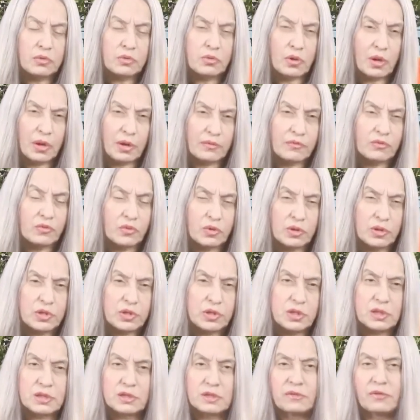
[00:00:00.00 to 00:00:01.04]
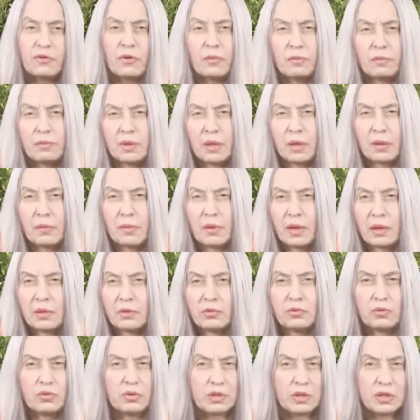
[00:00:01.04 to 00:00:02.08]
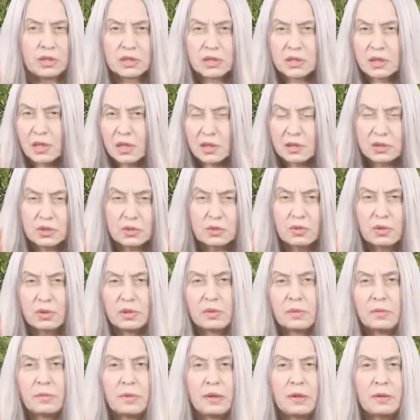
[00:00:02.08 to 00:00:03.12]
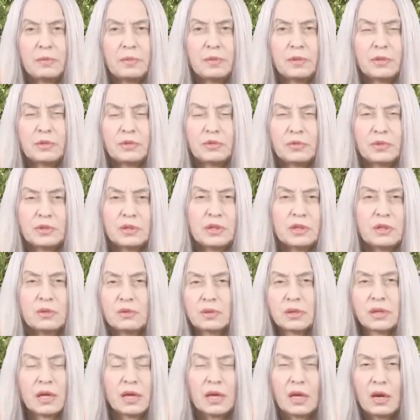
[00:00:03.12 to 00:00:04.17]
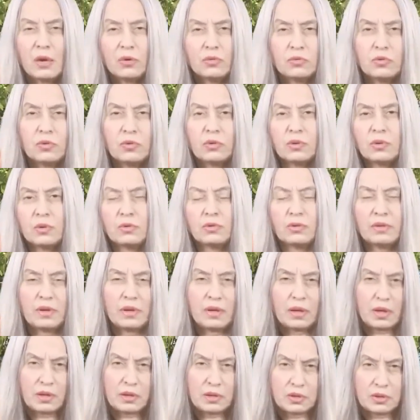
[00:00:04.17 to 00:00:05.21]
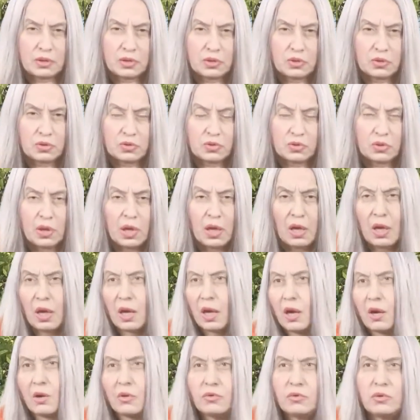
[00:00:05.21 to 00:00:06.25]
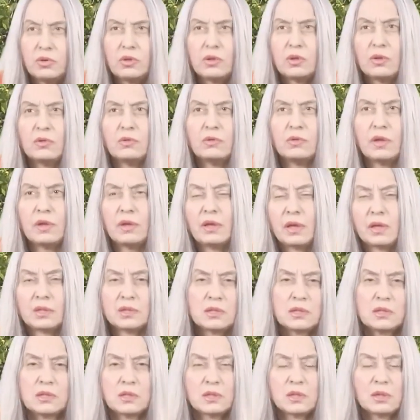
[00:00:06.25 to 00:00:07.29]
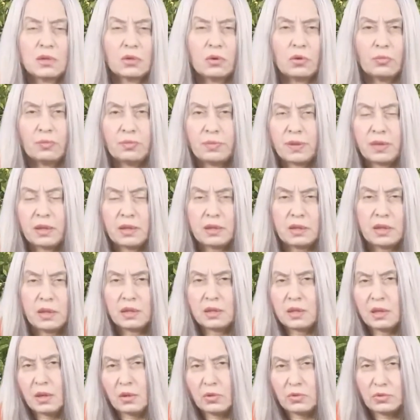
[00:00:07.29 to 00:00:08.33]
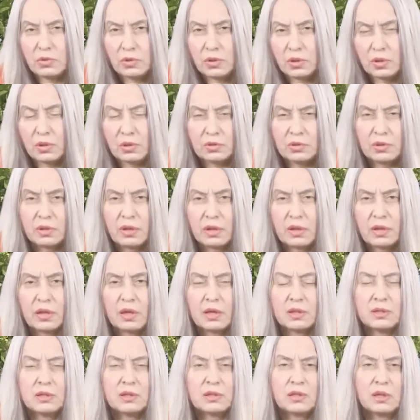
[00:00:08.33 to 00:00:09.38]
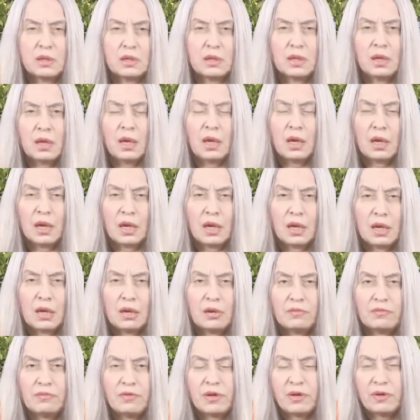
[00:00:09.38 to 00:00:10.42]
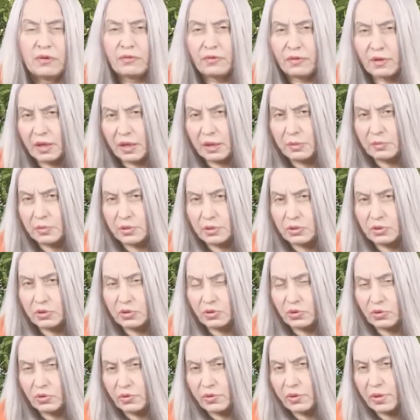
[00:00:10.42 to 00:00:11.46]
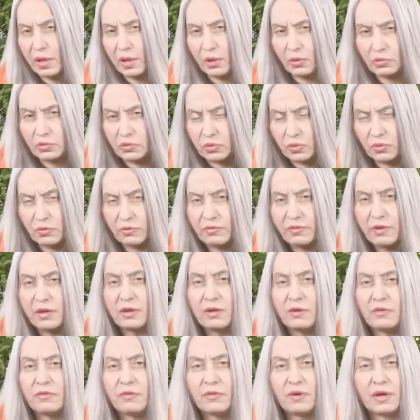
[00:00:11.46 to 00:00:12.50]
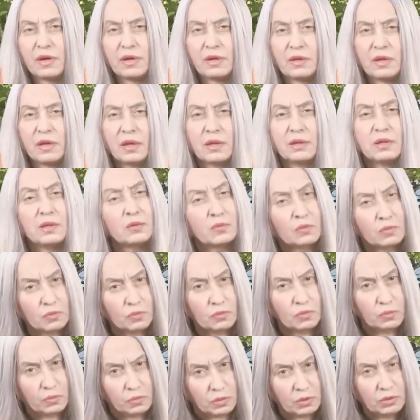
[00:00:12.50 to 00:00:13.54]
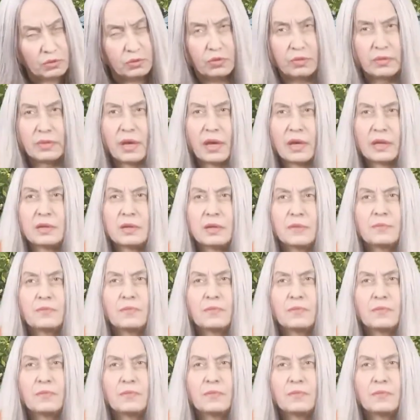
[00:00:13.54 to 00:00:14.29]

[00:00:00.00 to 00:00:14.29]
to have questions from them and to discuss with the people to see, okay, how do you know that that is true? How do you know that that's opinion? How do you know that that's verifiable truth? How do you verify that? We'll do that.